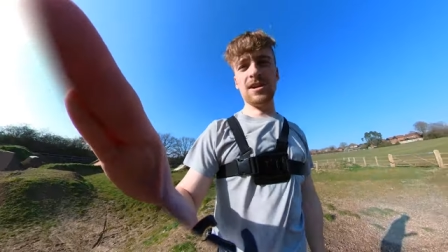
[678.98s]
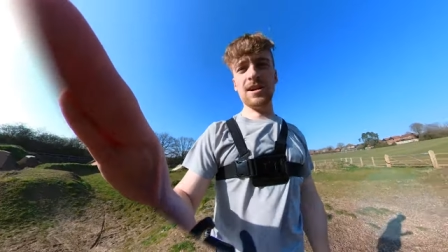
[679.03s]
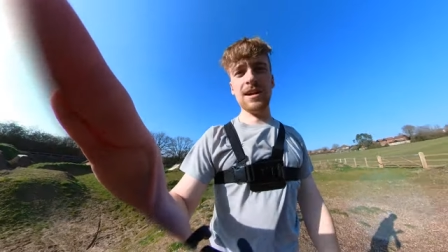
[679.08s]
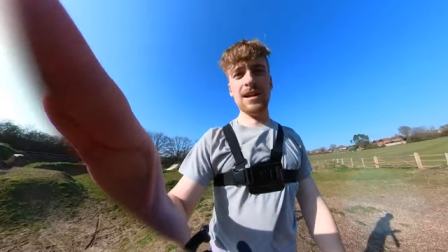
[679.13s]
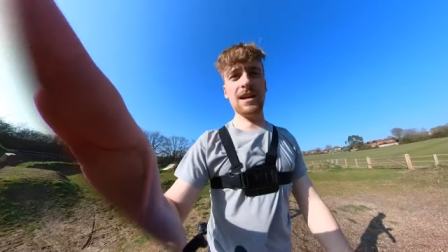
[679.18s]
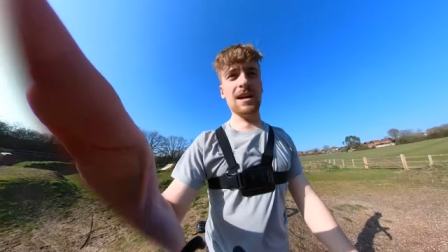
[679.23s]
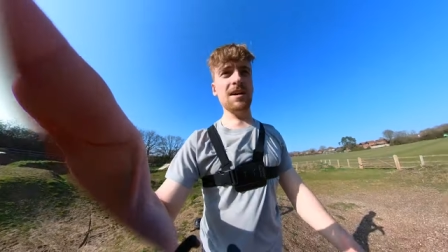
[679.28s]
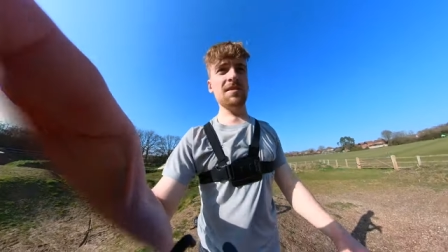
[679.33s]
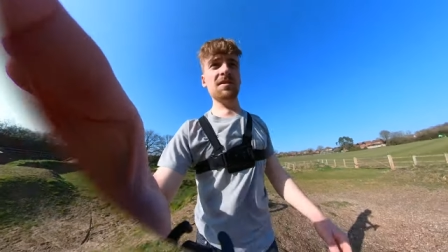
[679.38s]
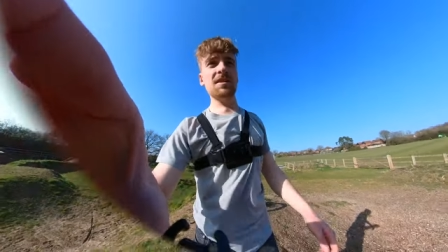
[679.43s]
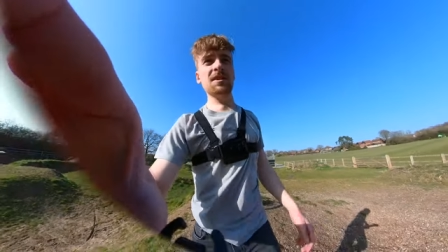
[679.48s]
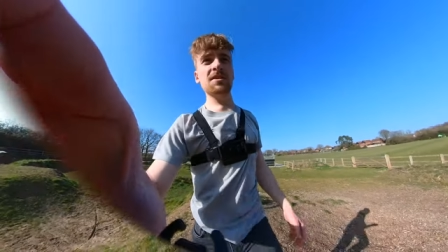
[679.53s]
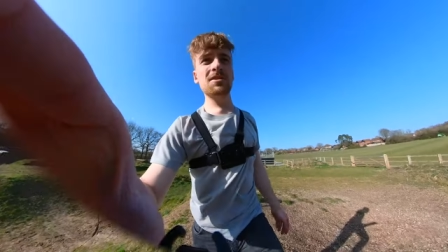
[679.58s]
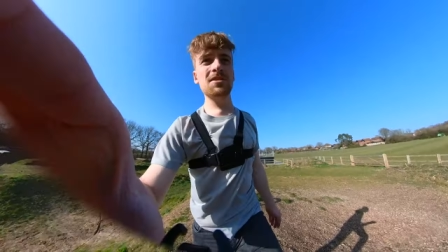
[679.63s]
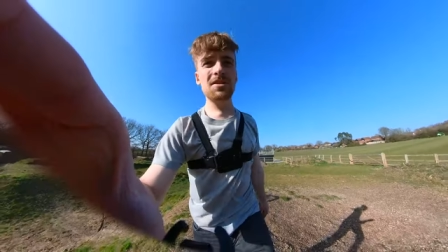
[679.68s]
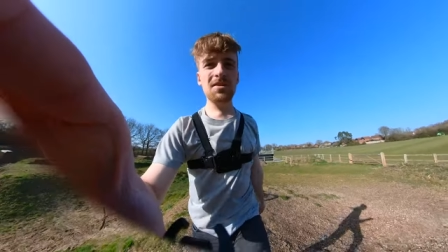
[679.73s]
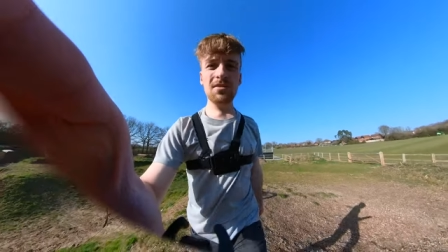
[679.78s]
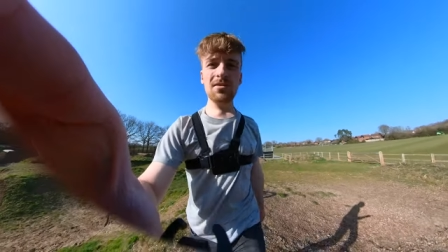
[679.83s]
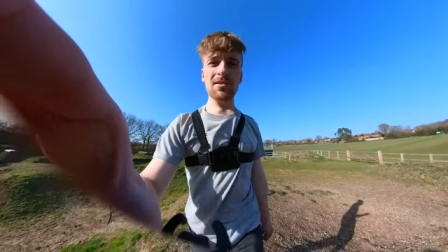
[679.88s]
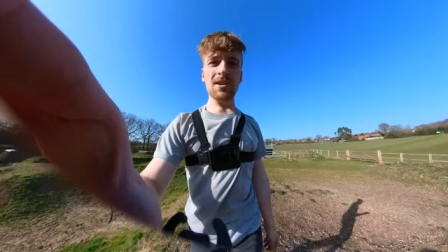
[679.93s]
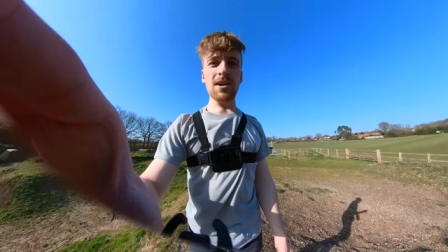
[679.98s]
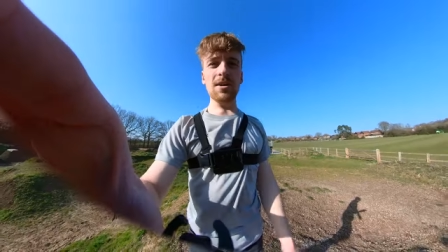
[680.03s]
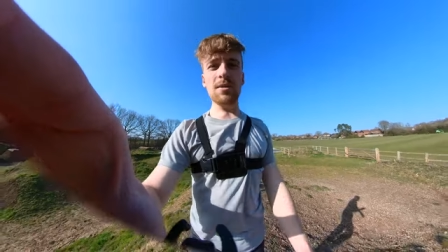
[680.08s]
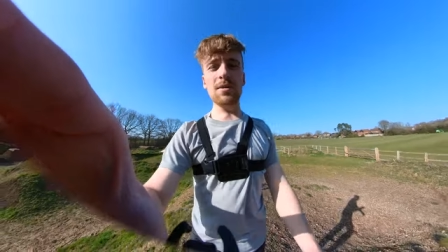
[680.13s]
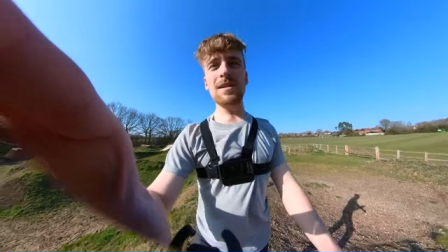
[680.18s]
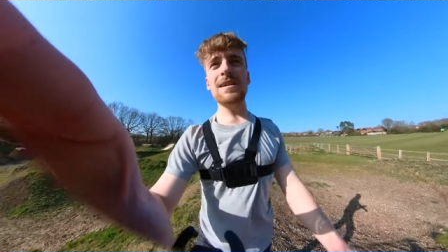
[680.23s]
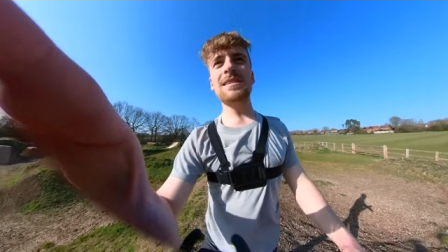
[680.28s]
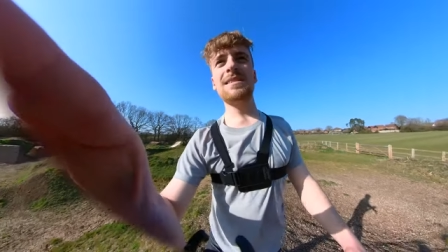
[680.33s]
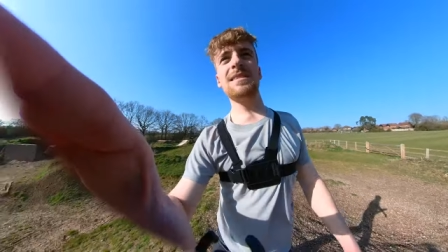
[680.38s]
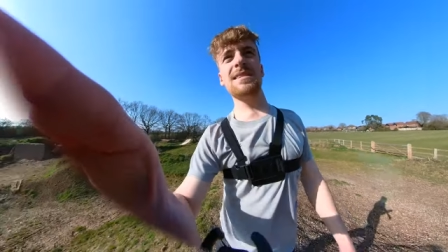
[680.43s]
try. Like if I just
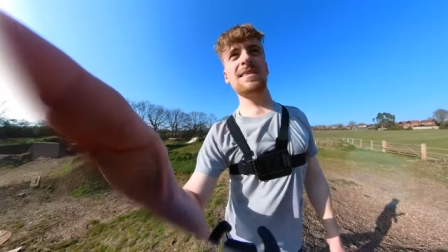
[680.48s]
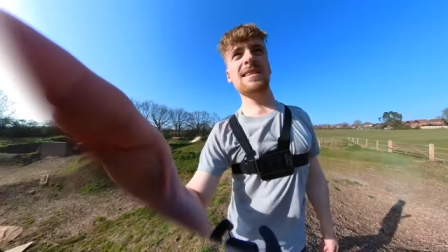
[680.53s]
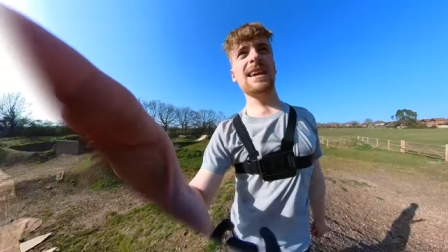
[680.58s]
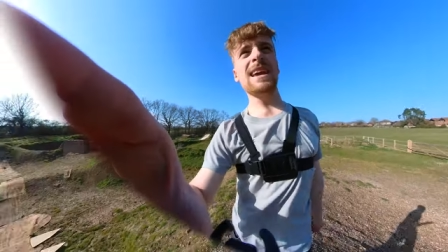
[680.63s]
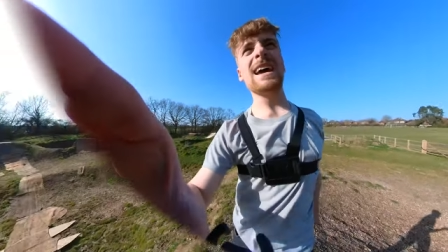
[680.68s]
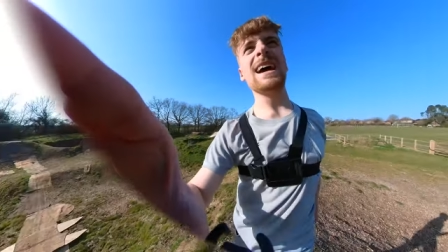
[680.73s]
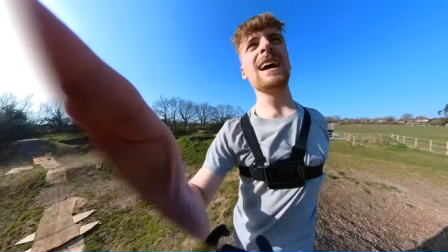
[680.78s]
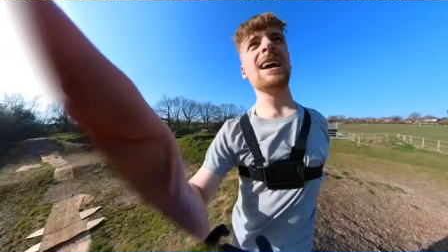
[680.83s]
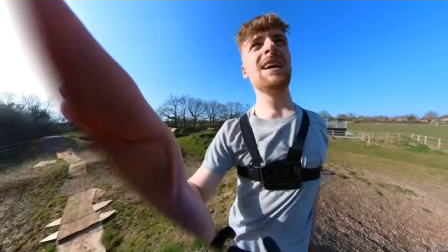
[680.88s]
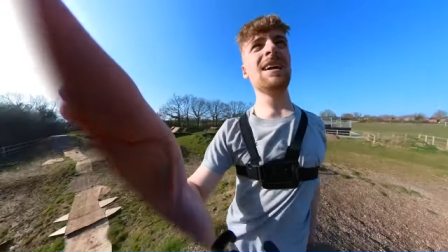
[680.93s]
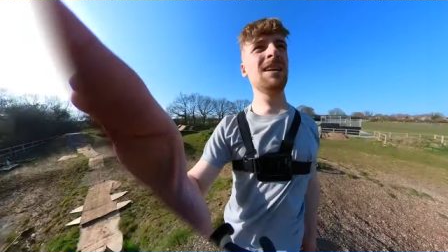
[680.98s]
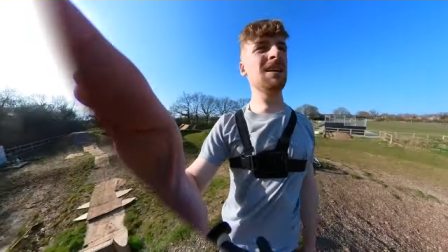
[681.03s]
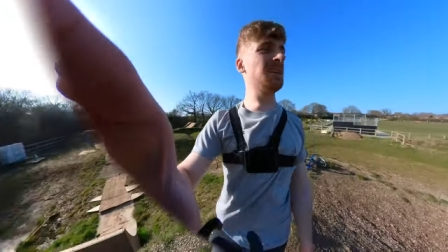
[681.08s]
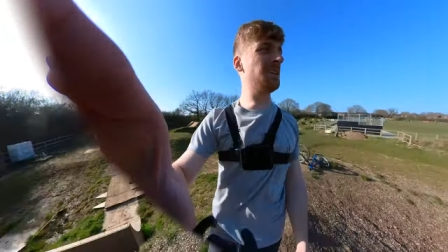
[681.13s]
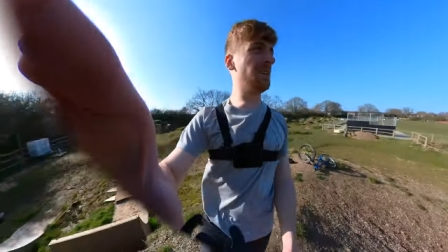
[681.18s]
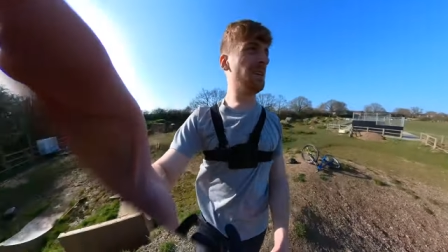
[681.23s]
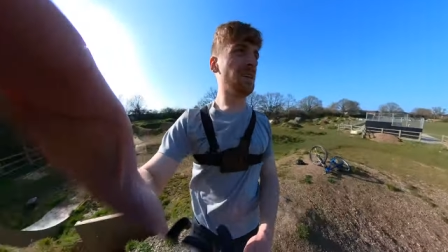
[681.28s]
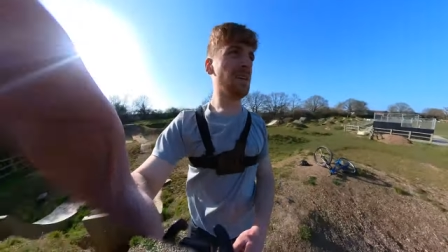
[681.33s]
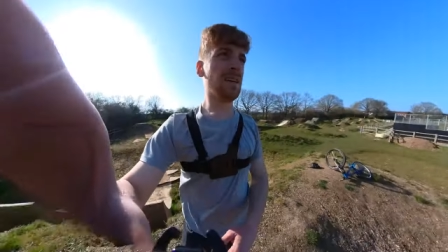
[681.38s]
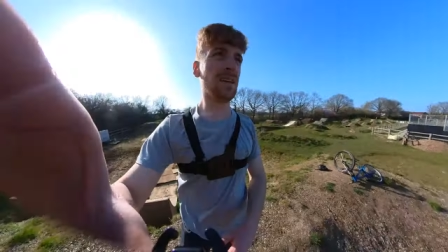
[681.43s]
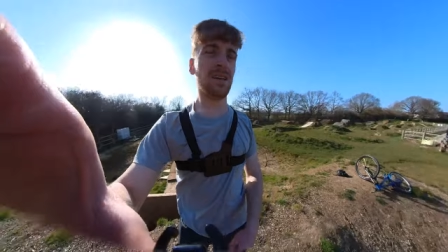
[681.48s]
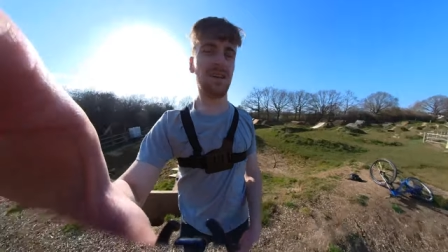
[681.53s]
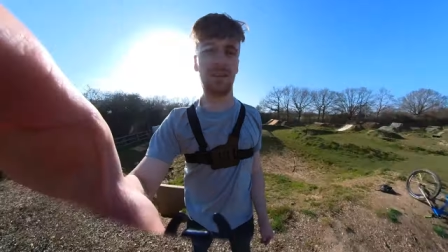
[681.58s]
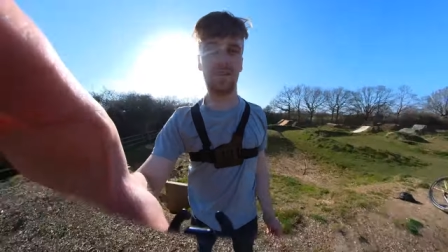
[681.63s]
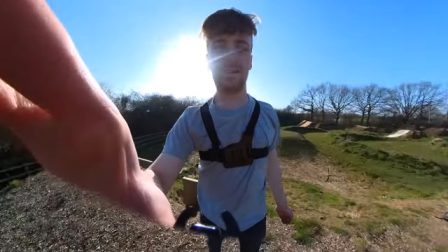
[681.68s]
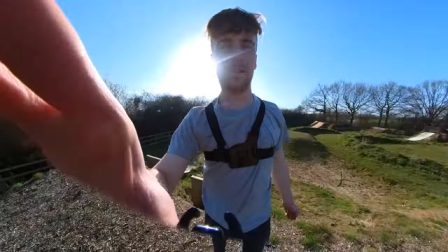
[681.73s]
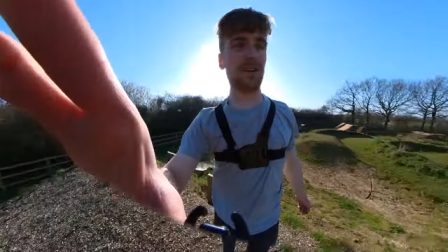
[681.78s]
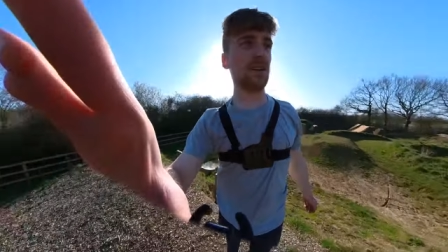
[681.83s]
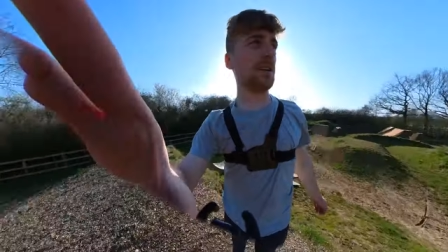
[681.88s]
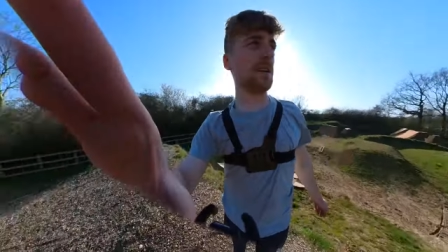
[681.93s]
throw this in the air,
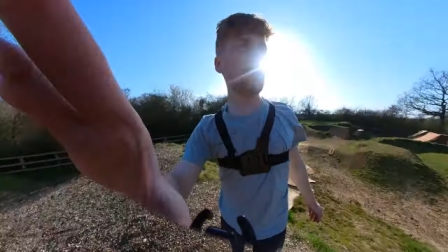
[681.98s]
can